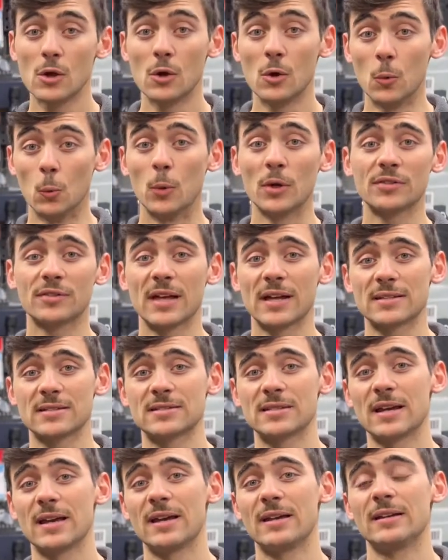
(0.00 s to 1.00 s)
With that
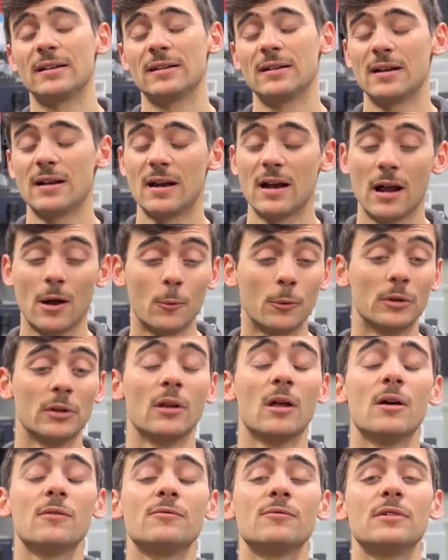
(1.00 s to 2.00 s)
said, I would
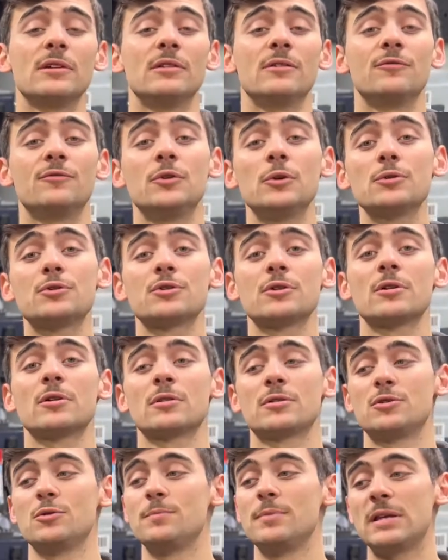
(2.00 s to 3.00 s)
love in the
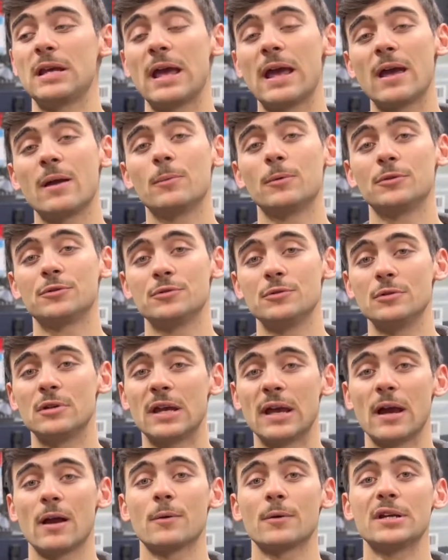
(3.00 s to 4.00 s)
future to be able to
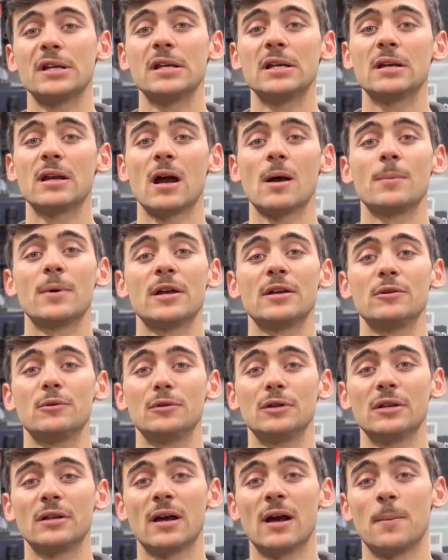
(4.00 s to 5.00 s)
carry Combat
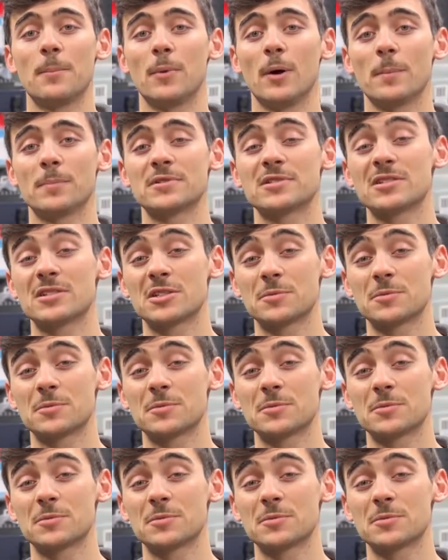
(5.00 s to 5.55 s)
Union hop-ups,